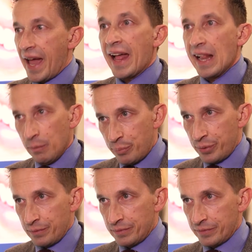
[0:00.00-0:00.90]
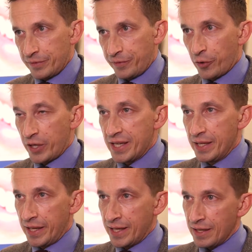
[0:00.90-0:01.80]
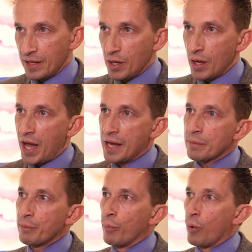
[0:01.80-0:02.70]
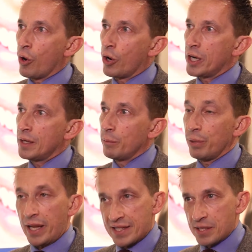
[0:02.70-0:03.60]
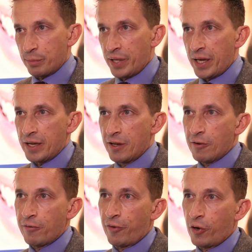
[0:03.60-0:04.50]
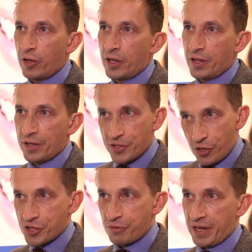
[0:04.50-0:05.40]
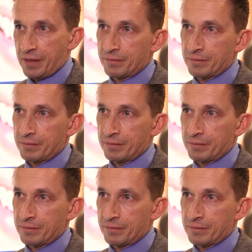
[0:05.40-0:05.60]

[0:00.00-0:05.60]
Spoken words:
help for healing and more blood supply for surgery.